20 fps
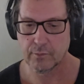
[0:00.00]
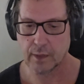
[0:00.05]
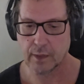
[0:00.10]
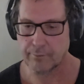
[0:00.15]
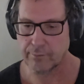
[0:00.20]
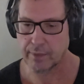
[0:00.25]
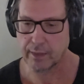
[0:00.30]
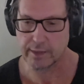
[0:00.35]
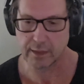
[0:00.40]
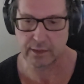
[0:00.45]

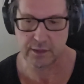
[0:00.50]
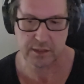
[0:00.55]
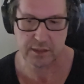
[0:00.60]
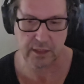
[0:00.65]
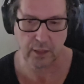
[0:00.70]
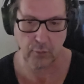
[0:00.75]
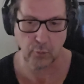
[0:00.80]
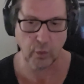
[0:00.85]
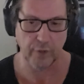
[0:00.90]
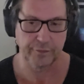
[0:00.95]
I'm not going to
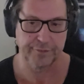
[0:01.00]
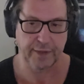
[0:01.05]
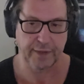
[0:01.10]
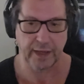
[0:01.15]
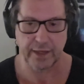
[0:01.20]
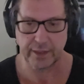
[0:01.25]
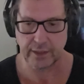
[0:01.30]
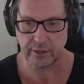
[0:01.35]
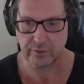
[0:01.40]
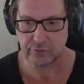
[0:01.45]
say what
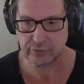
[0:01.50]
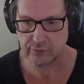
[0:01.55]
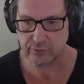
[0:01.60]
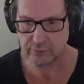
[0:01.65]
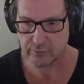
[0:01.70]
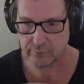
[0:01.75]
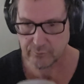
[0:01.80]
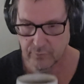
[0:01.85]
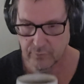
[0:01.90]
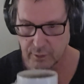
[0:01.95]
that
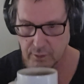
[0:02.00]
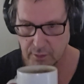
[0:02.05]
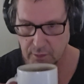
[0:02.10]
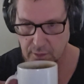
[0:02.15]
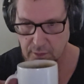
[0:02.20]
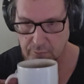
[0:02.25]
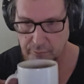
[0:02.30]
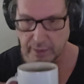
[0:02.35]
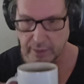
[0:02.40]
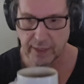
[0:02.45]
is,
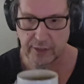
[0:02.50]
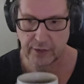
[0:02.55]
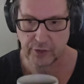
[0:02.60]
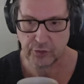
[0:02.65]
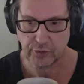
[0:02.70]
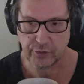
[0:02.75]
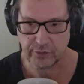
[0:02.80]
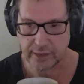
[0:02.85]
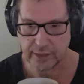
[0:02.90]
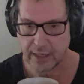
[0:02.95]
but I
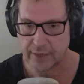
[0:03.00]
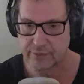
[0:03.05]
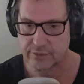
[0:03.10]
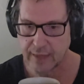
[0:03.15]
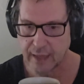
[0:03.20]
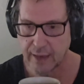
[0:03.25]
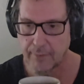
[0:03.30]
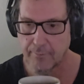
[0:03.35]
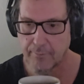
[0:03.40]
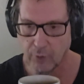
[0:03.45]
knew that at
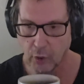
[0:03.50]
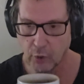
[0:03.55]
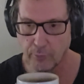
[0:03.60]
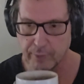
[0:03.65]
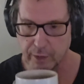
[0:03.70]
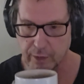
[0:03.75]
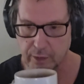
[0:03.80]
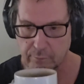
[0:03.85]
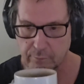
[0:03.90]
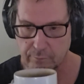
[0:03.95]
that
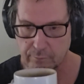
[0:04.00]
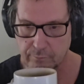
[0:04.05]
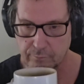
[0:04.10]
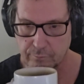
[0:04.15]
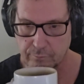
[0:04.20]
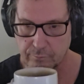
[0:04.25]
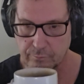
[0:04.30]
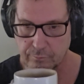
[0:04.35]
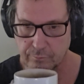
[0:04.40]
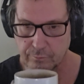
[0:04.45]
moment,
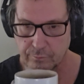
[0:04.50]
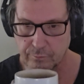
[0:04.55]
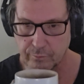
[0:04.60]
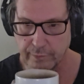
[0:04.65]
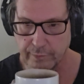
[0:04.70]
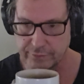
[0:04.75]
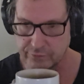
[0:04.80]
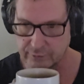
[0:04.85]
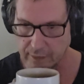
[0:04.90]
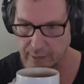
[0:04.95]

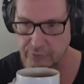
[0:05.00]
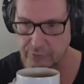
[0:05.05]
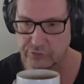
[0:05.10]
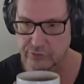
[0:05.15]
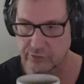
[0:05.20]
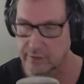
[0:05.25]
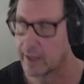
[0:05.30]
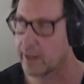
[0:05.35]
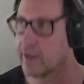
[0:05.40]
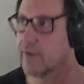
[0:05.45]
as I was
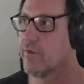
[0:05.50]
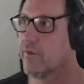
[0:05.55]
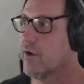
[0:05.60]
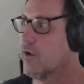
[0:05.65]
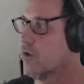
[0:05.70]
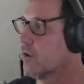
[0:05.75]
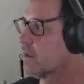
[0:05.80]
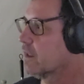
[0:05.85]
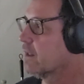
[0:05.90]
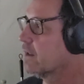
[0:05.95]
standing
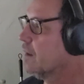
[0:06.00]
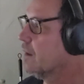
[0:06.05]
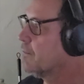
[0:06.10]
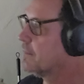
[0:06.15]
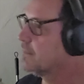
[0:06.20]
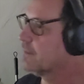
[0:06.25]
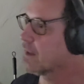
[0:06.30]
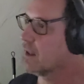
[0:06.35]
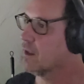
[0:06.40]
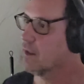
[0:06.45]
there looking up
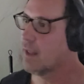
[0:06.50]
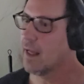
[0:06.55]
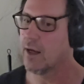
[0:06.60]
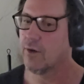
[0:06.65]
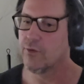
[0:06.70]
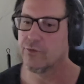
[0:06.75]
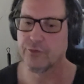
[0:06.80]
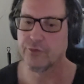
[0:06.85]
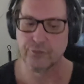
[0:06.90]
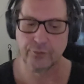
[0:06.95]
at the
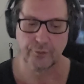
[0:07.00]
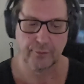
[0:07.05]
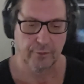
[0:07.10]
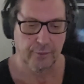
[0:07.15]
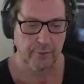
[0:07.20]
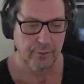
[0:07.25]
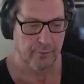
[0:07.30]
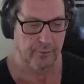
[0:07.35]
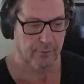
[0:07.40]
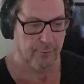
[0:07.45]
clouds,
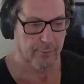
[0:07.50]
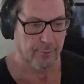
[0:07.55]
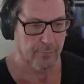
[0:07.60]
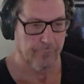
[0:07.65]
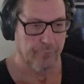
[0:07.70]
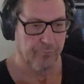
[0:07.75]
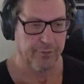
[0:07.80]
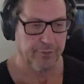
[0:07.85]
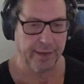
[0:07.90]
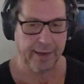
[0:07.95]

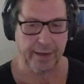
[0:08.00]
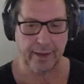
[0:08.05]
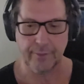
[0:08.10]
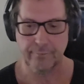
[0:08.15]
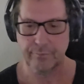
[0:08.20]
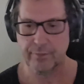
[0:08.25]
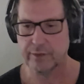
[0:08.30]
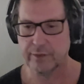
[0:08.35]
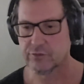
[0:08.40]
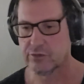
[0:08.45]

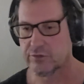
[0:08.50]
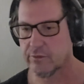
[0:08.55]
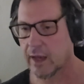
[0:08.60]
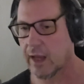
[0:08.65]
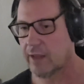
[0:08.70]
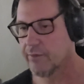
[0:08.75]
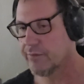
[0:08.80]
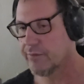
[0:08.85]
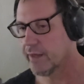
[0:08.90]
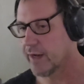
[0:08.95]
that it's
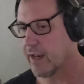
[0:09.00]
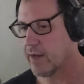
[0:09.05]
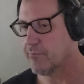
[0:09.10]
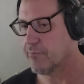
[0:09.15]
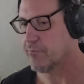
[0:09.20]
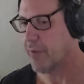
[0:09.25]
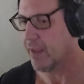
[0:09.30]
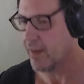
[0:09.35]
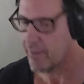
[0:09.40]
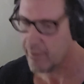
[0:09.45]
not that
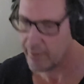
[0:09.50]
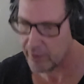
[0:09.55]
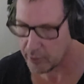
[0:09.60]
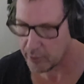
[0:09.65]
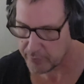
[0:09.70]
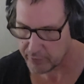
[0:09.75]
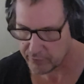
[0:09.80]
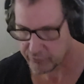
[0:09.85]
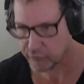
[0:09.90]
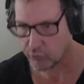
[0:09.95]
I'd been there
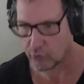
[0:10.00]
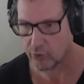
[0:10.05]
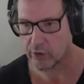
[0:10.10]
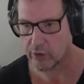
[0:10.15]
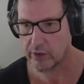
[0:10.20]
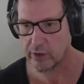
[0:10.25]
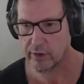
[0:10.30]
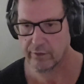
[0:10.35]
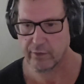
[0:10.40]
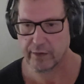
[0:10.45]

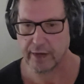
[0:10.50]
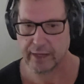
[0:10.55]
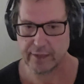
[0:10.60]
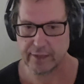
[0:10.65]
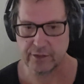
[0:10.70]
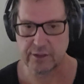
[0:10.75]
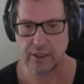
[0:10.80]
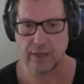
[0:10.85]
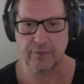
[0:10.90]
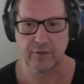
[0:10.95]
before or that
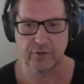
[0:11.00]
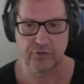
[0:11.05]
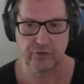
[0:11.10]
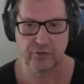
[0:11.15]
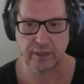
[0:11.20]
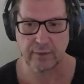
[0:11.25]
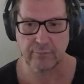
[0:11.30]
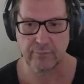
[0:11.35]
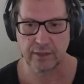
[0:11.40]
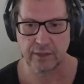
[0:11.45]
I'd done the same